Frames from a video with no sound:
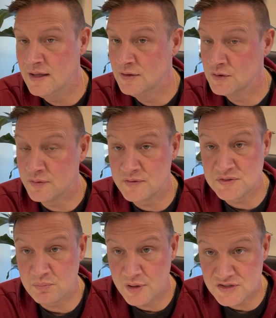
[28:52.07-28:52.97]
look for
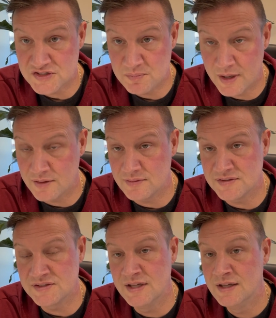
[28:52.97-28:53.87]
some precious
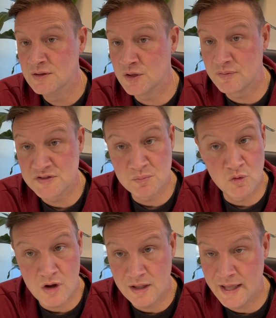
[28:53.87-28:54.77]
metals, look for some
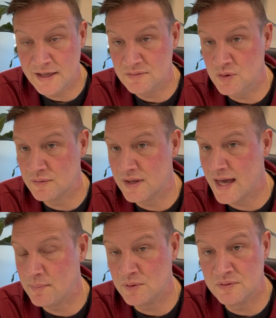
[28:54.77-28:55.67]
raw land if you have
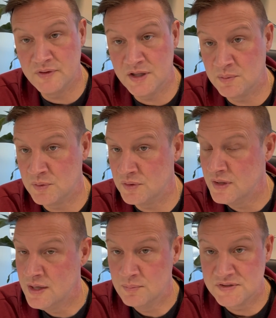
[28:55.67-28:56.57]
capital available,
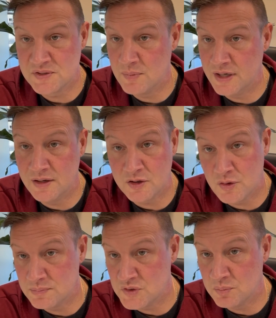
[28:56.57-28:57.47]
put some money in a
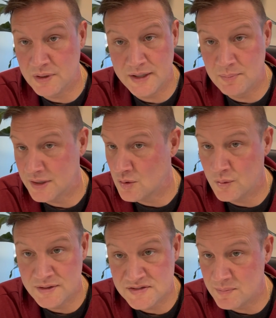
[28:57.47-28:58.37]
crypto play,
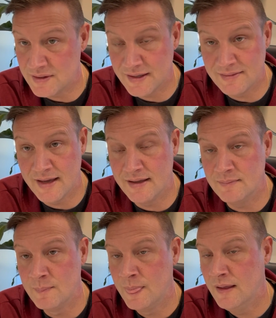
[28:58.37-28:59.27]
Bitcoin, something like that,
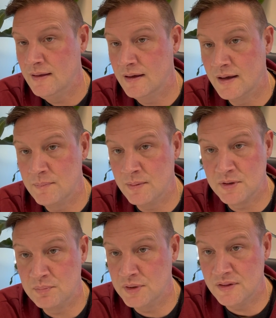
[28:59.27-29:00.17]
be able
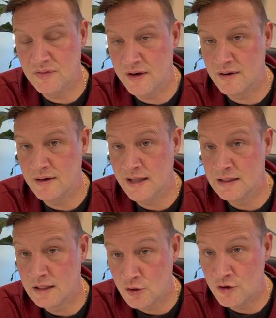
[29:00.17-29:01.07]
to put it there
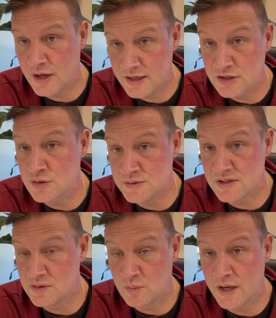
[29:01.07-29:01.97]
and learn how to use
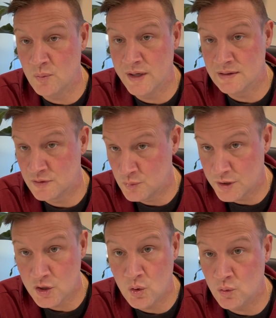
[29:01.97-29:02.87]
it the right way. Learn what
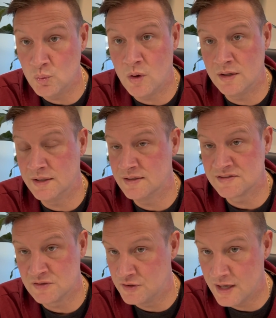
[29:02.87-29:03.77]
a cold wallet
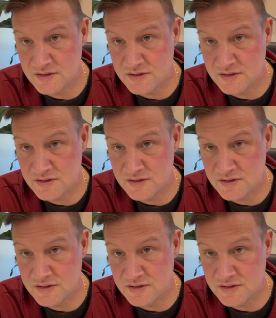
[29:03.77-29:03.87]
is, learn how to